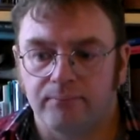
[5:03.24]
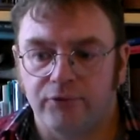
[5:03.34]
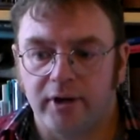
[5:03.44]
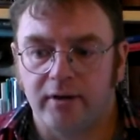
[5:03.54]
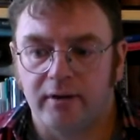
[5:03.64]

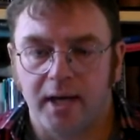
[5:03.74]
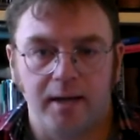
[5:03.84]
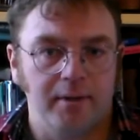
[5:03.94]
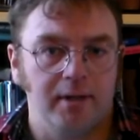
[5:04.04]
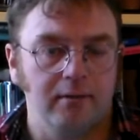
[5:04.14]
Britain
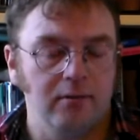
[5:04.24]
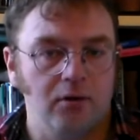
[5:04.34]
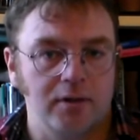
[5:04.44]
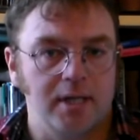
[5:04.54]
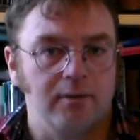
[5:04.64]
came in,
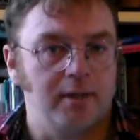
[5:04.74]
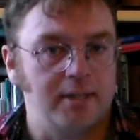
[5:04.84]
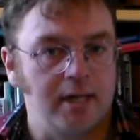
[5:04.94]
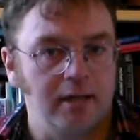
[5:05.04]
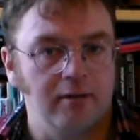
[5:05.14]
knocked out the
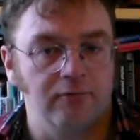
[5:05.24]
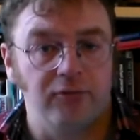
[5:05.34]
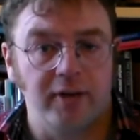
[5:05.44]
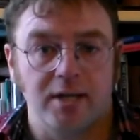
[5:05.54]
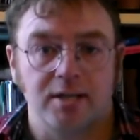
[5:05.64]
Italian
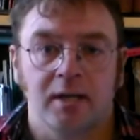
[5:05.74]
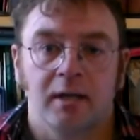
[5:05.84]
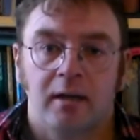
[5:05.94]
fleet.